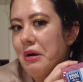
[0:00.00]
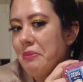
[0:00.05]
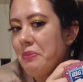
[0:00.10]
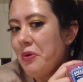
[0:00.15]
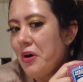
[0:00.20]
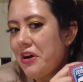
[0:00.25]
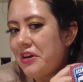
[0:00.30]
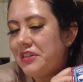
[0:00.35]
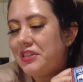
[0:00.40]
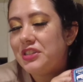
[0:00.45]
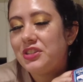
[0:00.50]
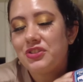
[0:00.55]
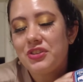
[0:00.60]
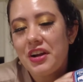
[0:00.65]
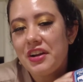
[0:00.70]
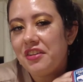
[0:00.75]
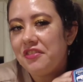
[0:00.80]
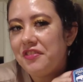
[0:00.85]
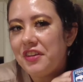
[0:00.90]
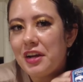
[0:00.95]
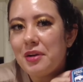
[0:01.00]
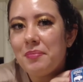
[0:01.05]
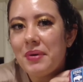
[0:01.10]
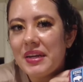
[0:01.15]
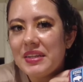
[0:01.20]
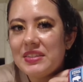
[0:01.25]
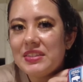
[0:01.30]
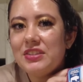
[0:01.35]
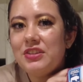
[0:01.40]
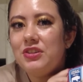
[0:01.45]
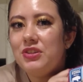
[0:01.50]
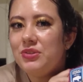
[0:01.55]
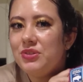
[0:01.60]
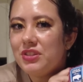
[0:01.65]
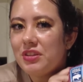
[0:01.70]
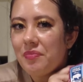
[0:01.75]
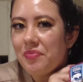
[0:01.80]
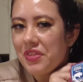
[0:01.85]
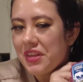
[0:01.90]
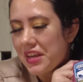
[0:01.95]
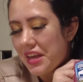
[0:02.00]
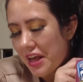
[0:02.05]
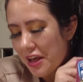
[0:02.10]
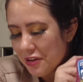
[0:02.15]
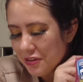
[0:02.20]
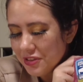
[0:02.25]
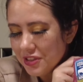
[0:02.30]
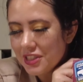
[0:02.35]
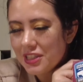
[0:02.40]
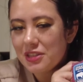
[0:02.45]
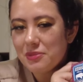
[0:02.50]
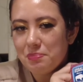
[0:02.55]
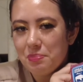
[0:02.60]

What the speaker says: Was trying to find bison to do something else,